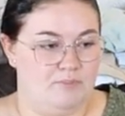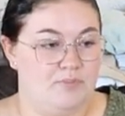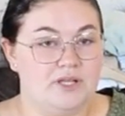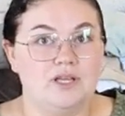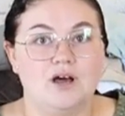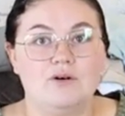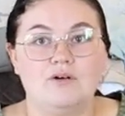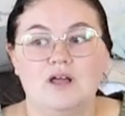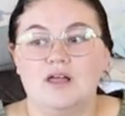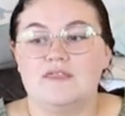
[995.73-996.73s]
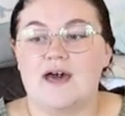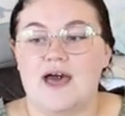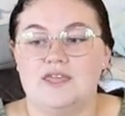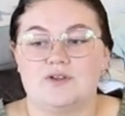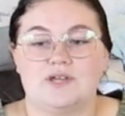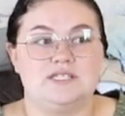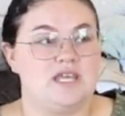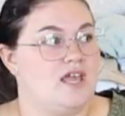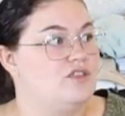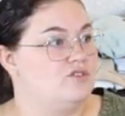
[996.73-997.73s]
pillow that you can
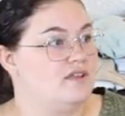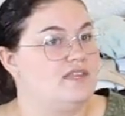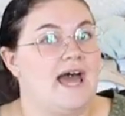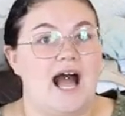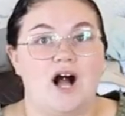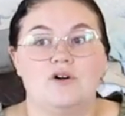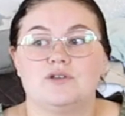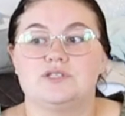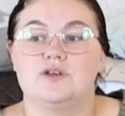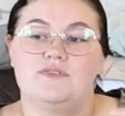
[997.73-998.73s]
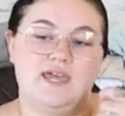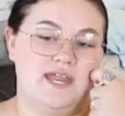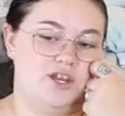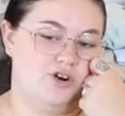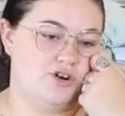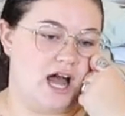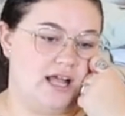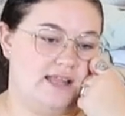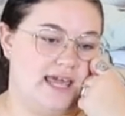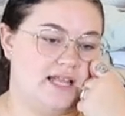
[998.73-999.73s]
take throughout the house, so then you're
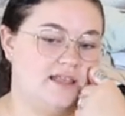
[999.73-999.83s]
not like